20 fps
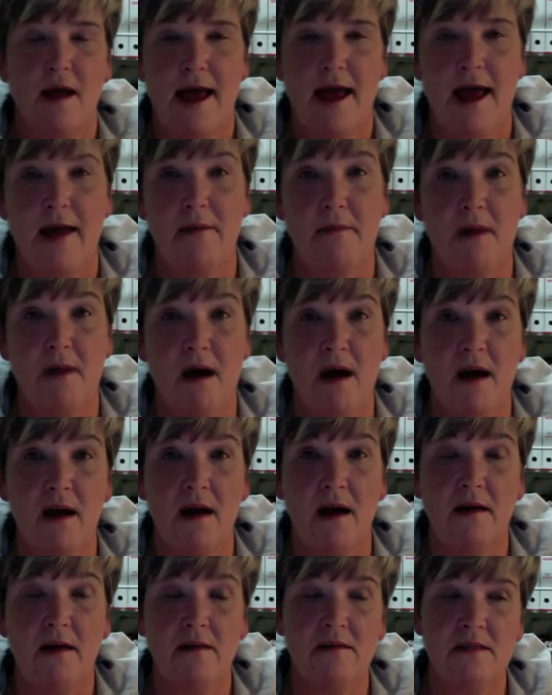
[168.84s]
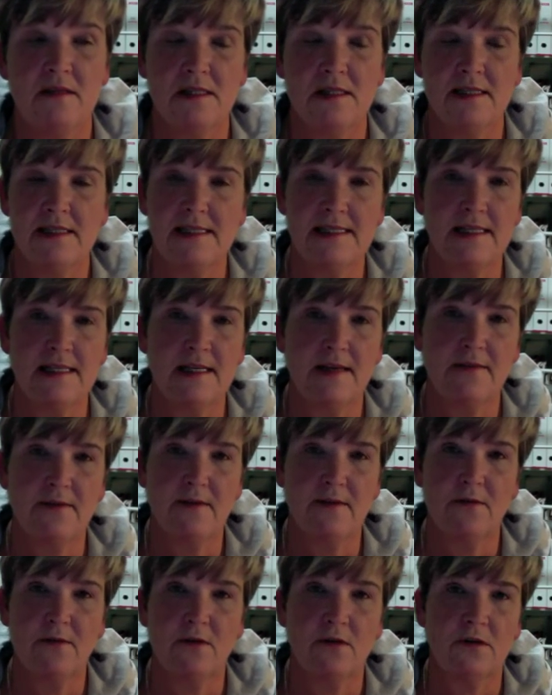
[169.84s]
and Maya, just to see if
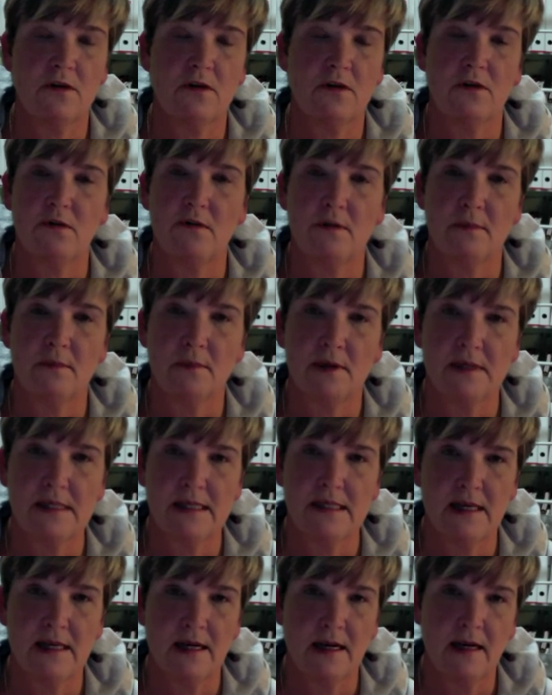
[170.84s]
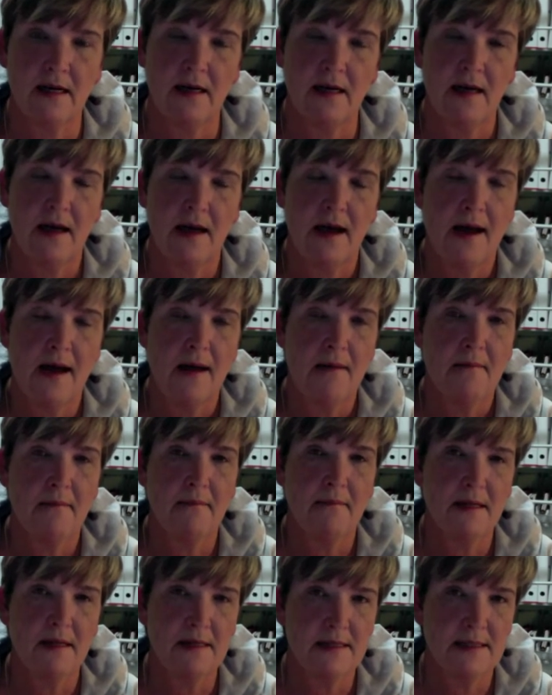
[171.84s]
they've got the Laura Mercier
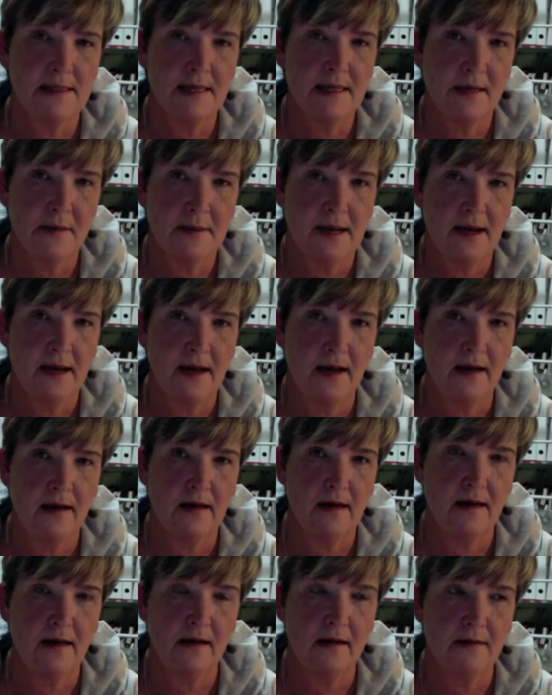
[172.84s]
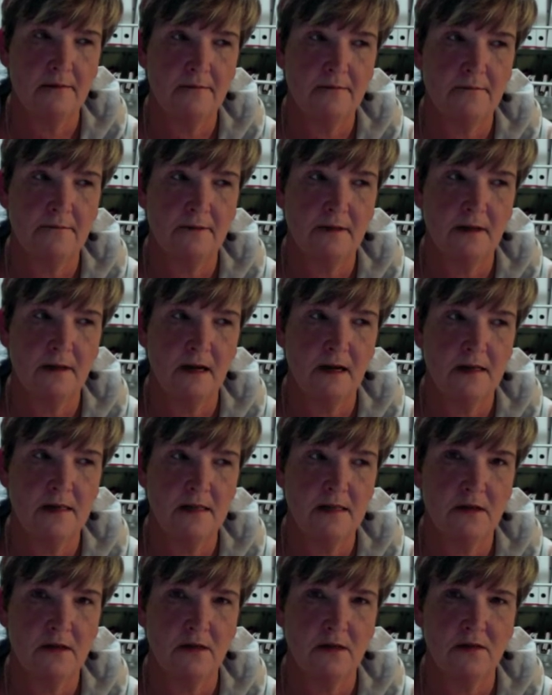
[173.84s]
Mother's Day pack for
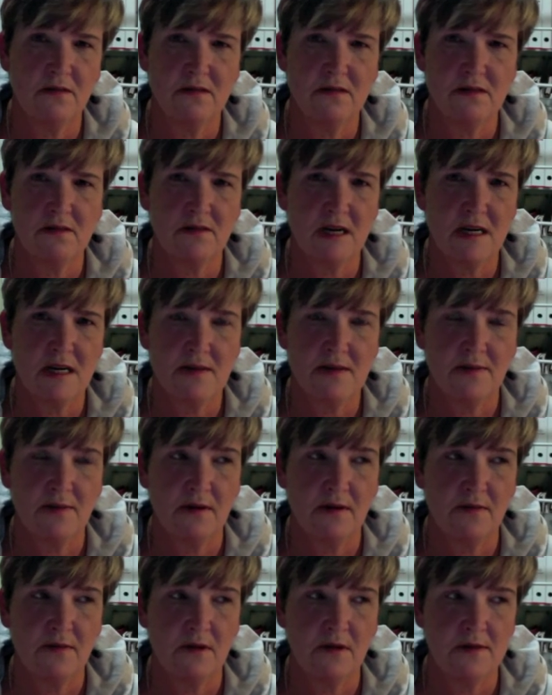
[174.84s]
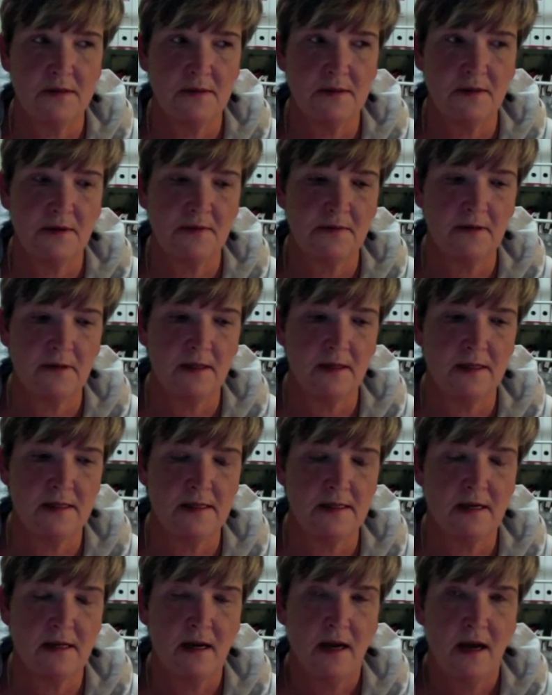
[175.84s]
$90 or $95, whatever it
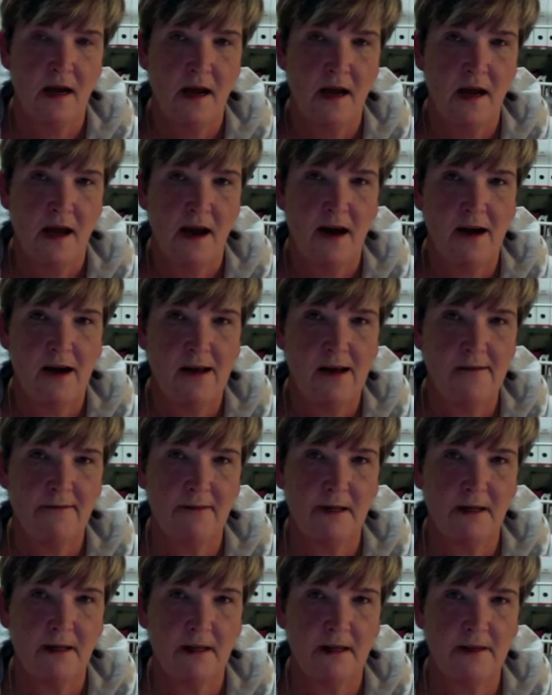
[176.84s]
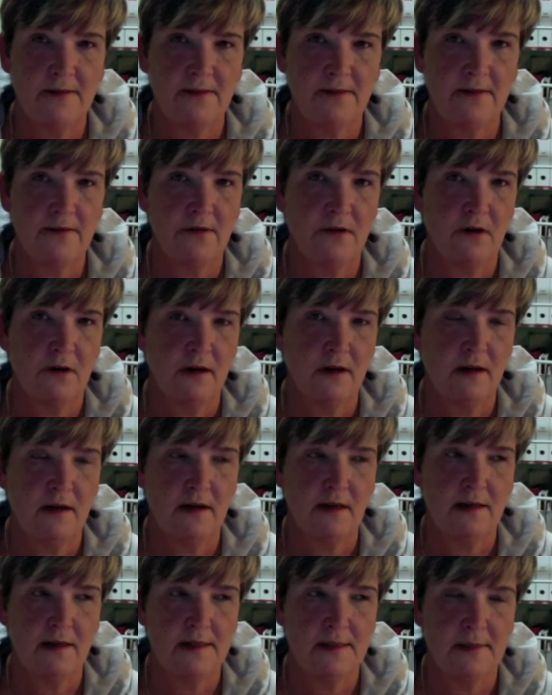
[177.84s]
is. And I figure if they've got it,
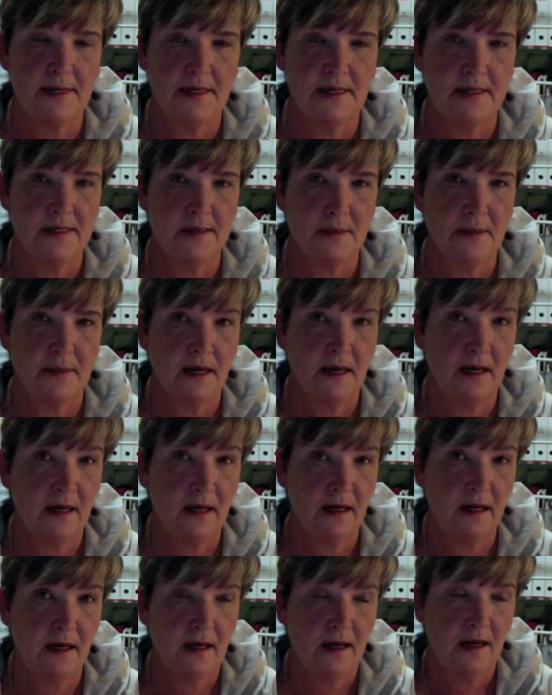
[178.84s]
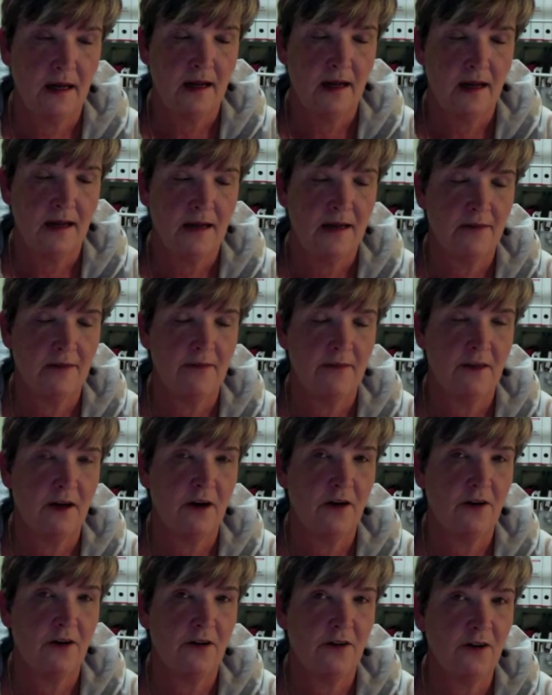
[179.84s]
it's meant to be. If they
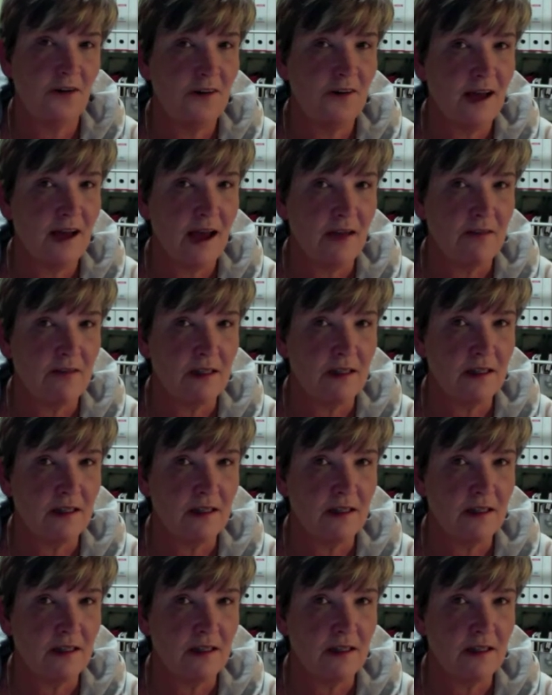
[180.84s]
don't have it,